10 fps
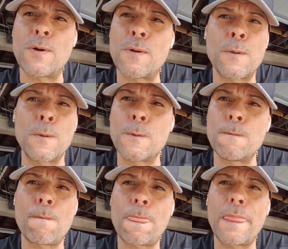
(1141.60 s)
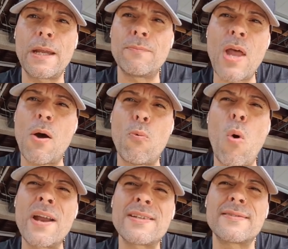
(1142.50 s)
So
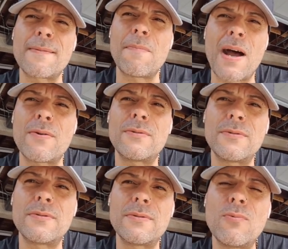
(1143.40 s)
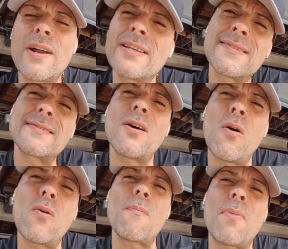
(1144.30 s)
now what is about? What
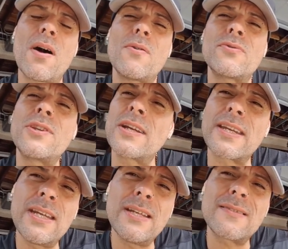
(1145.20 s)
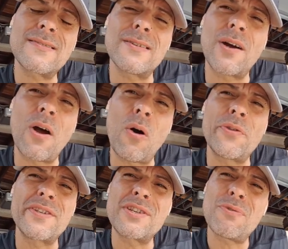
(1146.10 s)
is all about? The kids
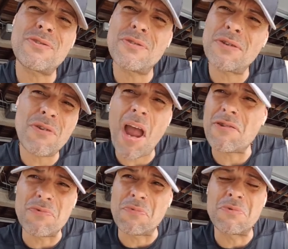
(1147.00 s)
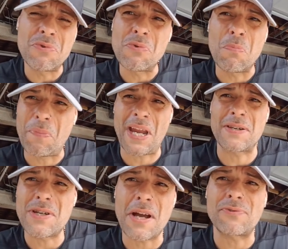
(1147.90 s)
or the situation that you had you
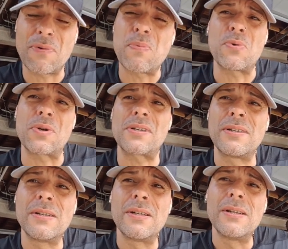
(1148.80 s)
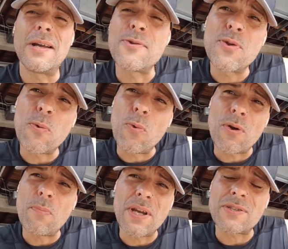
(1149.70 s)
paying child support and you
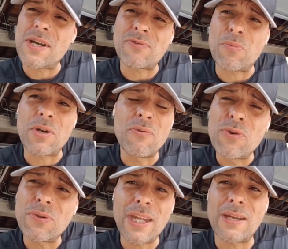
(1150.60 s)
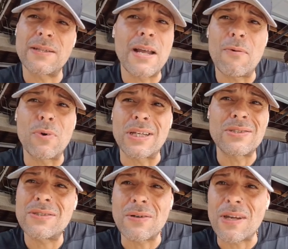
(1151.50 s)
don't want to pay child support? If you're thinking that
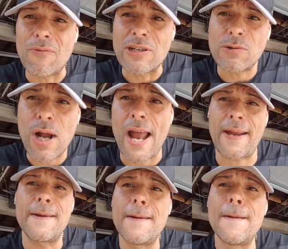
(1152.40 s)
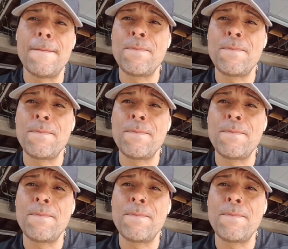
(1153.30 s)
way, just don't even try.